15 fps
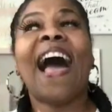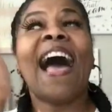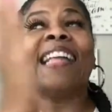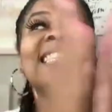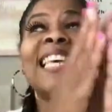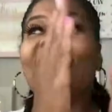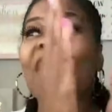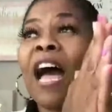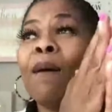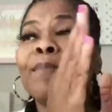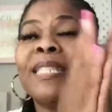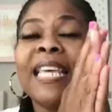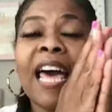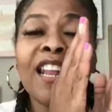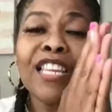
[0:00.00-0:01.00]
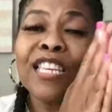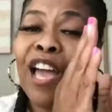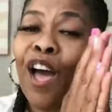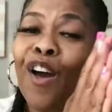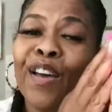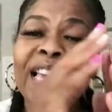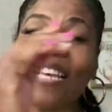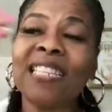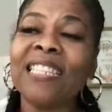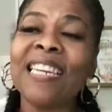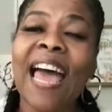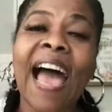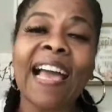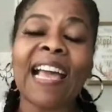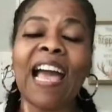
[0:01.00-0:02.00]
I'm telling y'all, it's
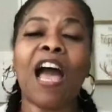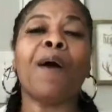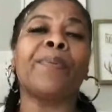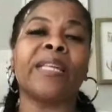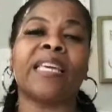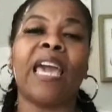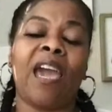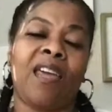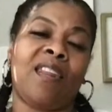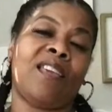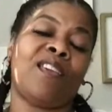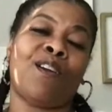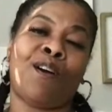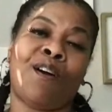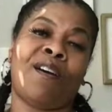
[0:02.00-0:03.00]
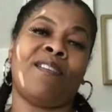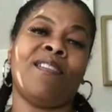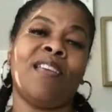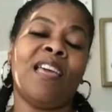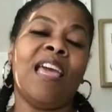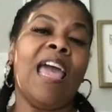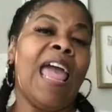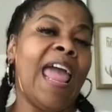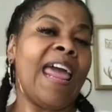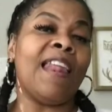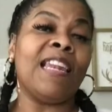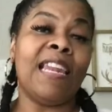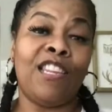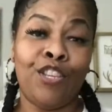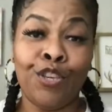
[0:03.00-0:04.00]
not complicated, y'all.
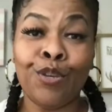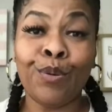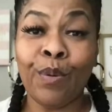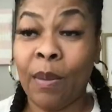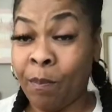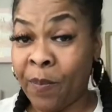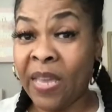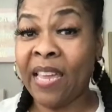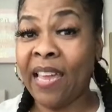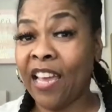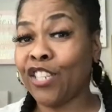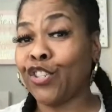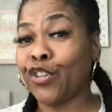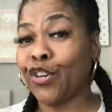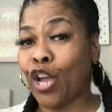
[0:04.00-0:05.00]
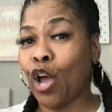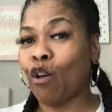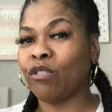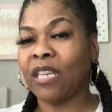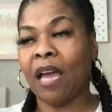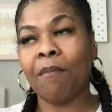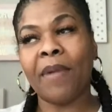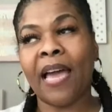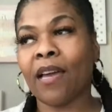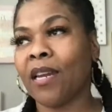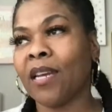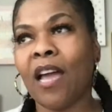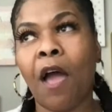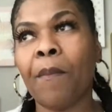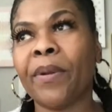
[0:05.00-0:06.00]
And me as your coach, I'm not
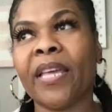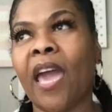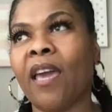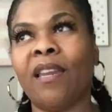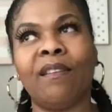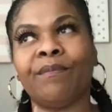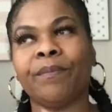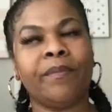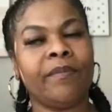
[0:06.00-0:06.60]
gonna complicate it.